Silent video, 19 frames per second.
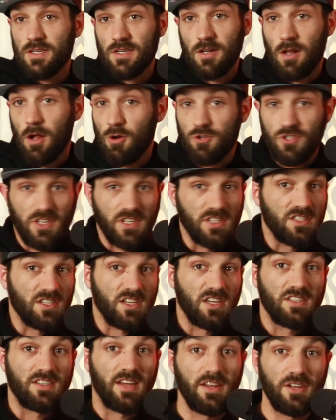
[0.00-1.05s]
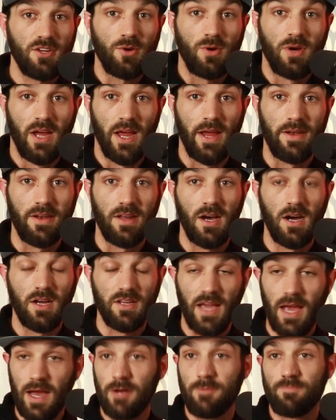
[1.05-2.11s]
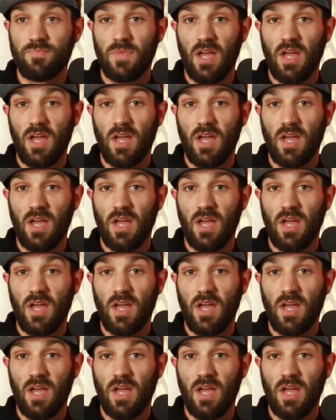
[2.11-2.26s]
closings continue. And uh, yeah,